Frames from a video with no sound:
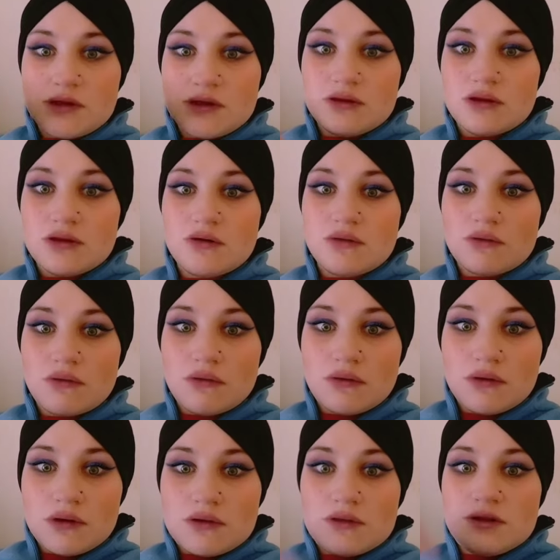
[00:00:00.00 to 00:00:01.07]
So
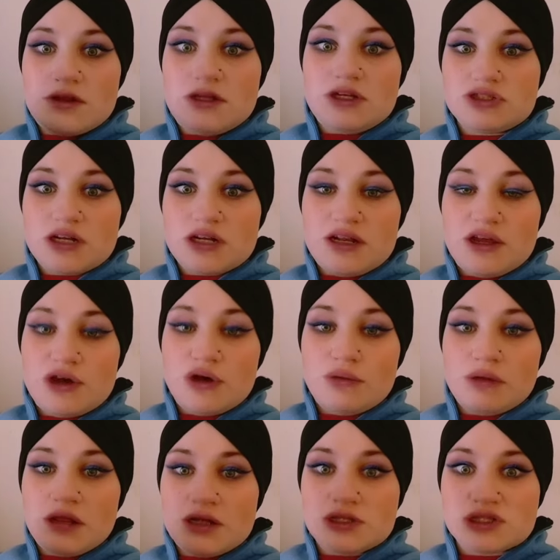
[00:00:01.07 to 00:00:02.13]
the teacher tried to help me,
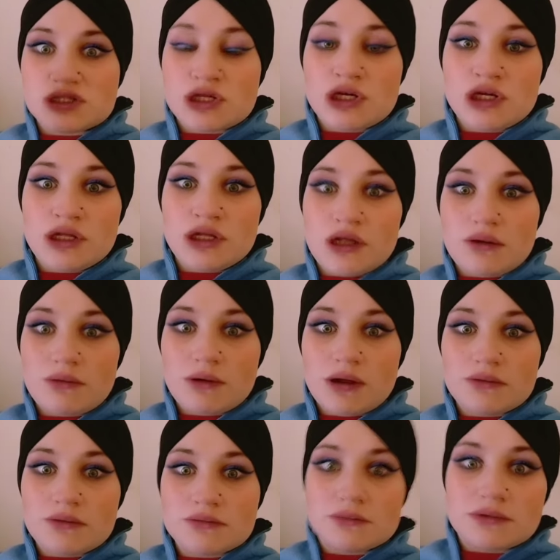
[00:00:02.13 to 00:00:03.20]
and I just couldn't get it right.
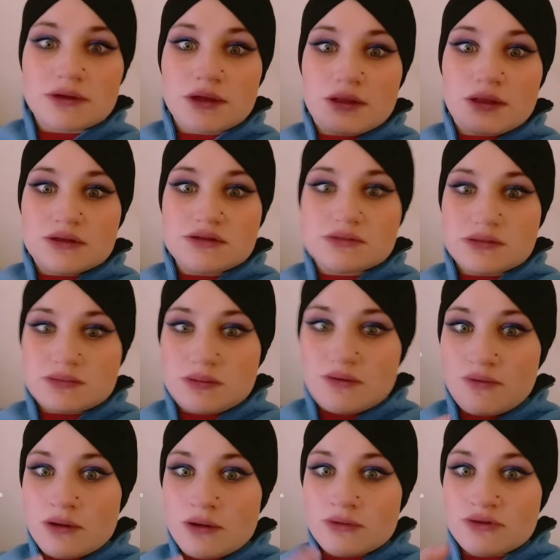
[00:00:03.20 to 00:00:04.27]
And this was
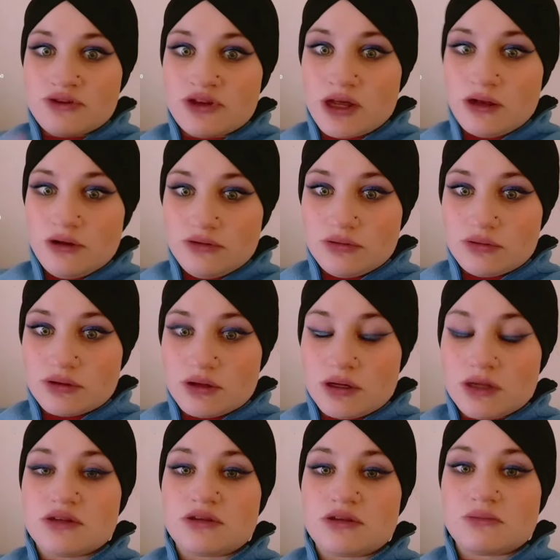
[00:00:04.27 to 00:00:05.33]
before I was diagnosed with
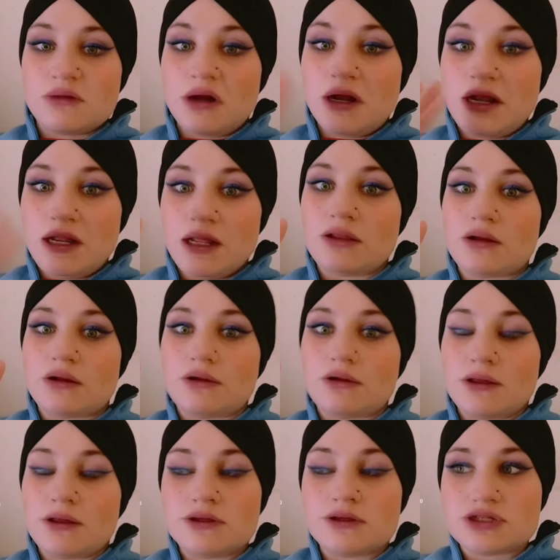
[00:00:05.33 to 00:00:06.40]
autism or any other
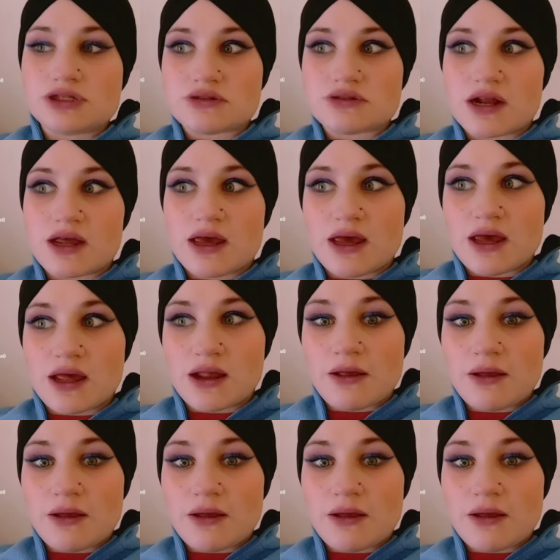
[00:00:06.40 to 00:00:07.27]
learning issues that I had